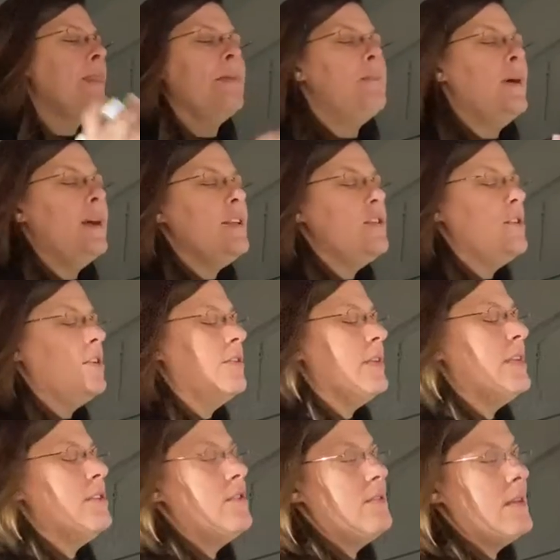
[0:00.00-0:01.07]
But you don't
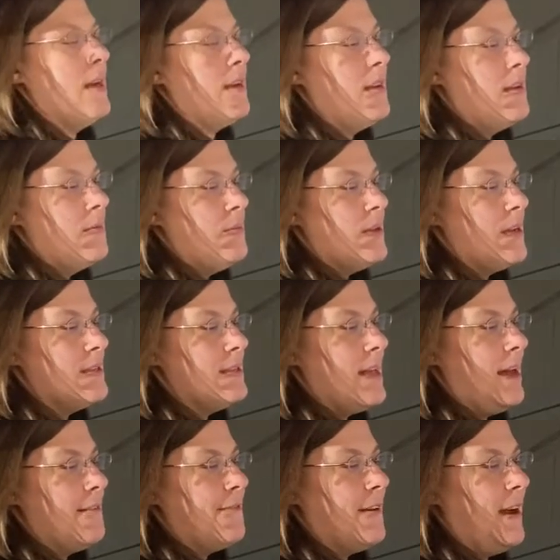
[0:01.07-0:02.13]
need to do that because
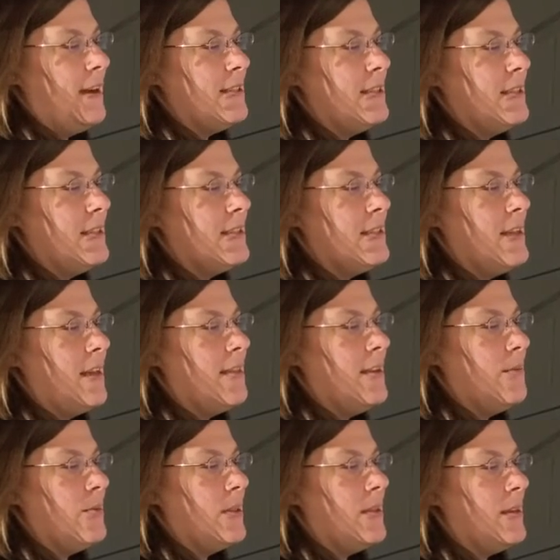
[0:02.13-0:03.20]
that fraction is
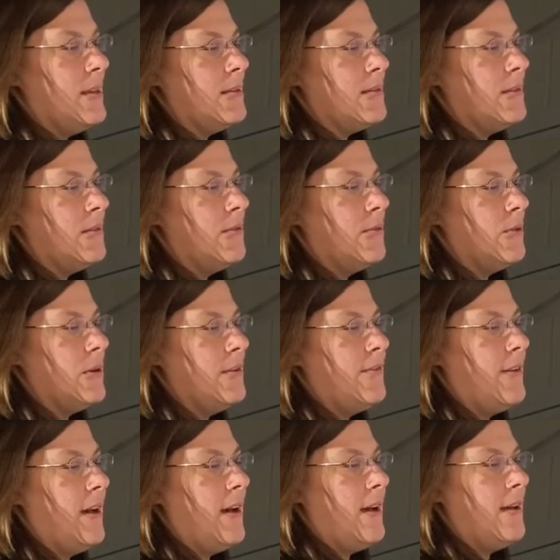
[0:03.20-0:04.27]
nothing but this,
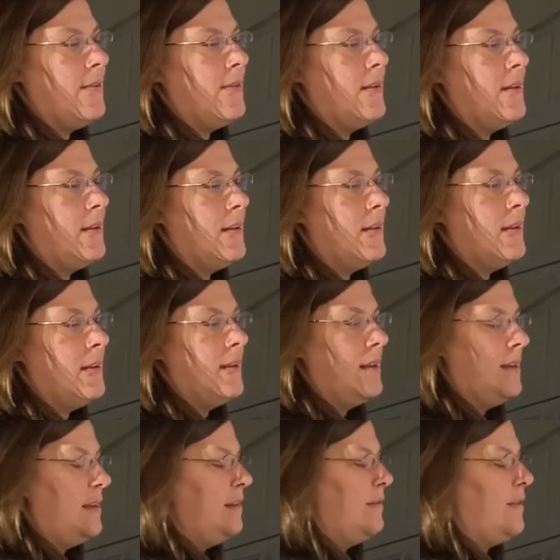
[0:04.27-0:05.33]
45
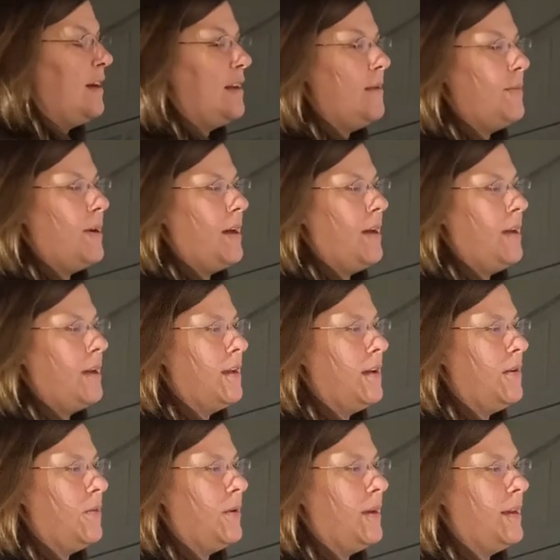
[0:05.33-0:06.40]
divided by
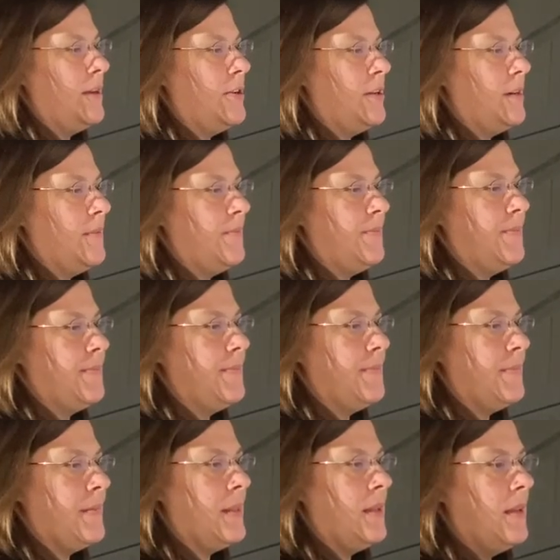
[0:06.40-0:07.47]
100.
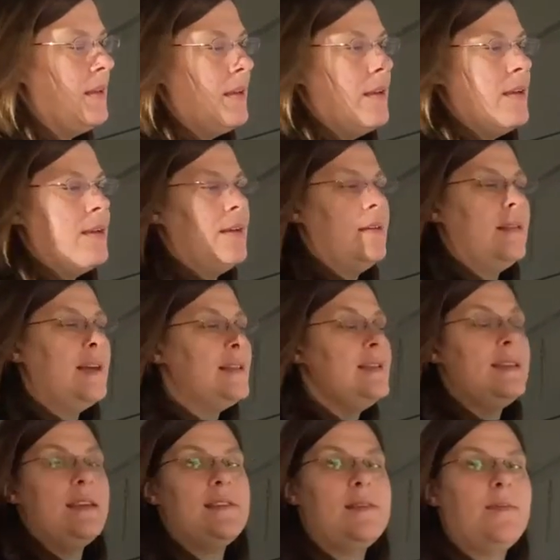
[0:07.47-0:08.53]
That's
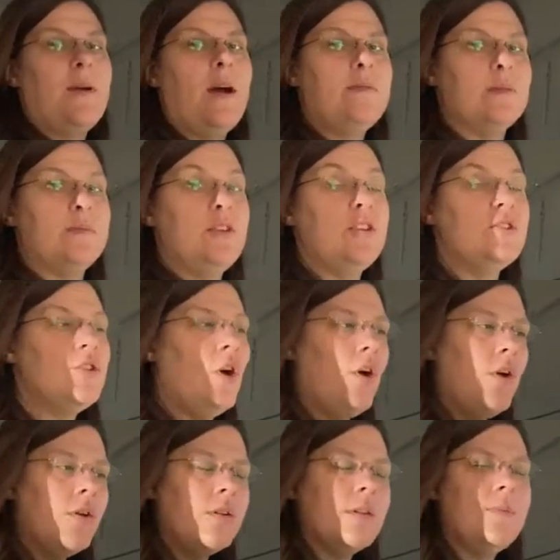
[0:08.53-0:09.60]
an easy problem. You could
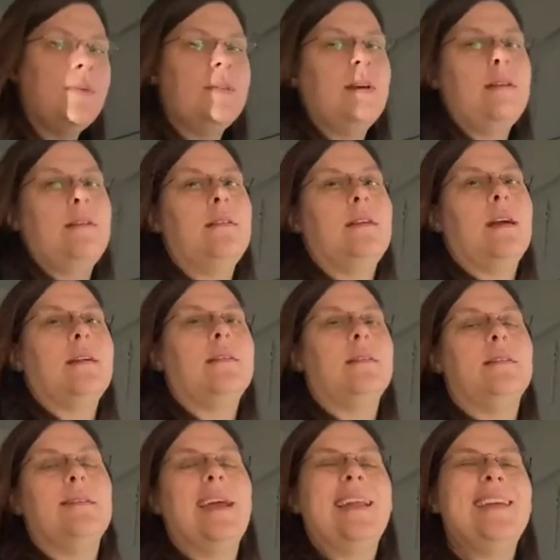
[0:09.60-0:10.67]
totally put that in your
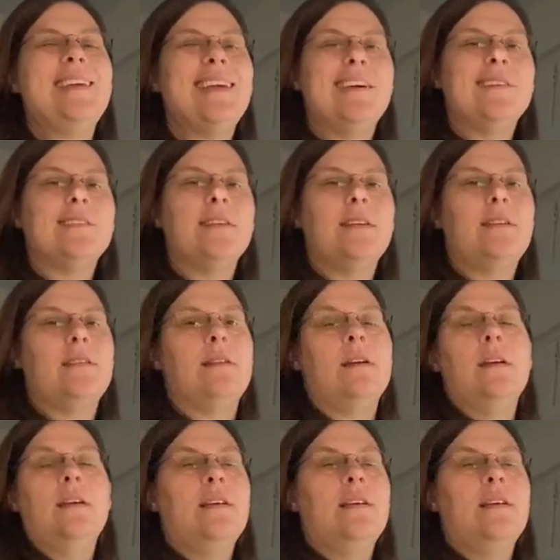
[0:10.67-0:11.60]
calculator. Any calculator